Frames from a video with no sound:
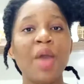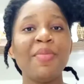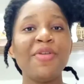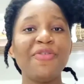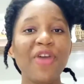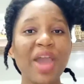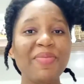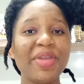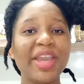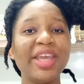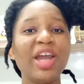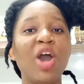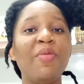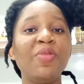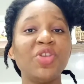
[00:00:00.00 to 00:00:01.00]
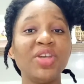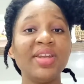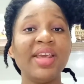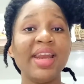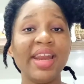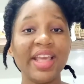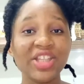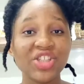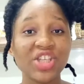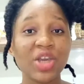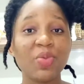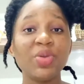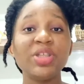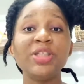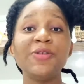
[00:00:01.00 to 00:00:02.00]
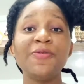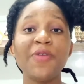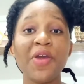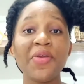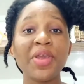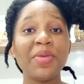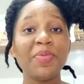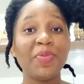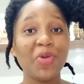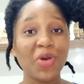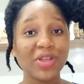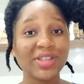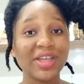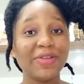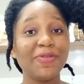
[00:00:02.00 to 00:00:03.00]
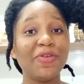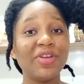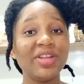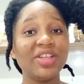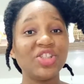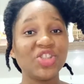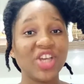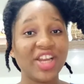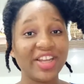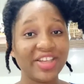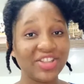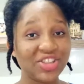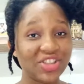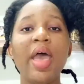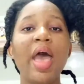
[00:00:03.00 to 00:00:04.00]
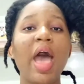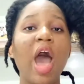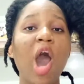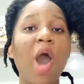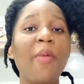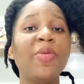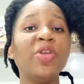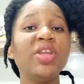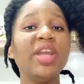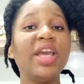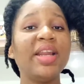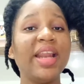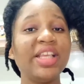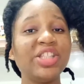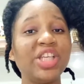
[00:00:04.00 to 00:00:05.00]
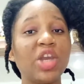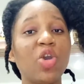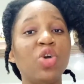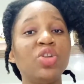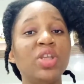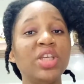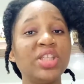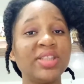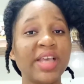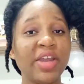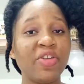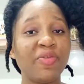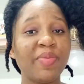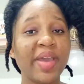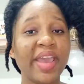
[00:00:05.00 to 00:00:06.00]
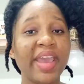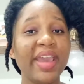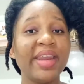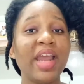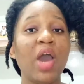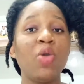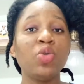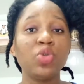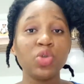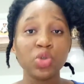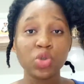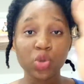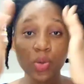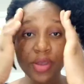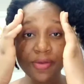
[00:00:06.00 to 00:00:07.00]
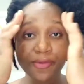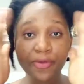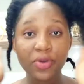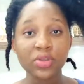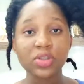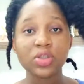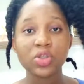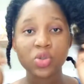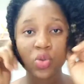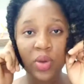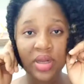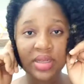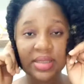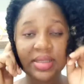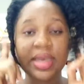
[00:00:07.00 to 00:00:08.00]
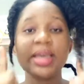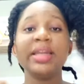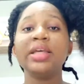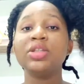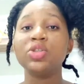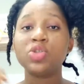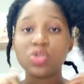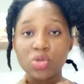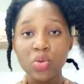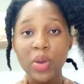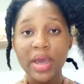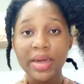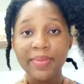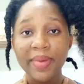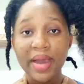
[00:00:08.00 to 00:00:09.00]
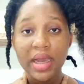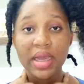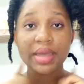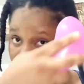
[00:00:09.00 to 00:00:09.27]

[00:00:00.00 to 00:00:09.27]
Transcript: Before I begin, I'll be doing a length check, which is very important for this challenge. I'll be doing a length check on each side of my head. I will do 2 in front, 2 at the side, and 2 at the back.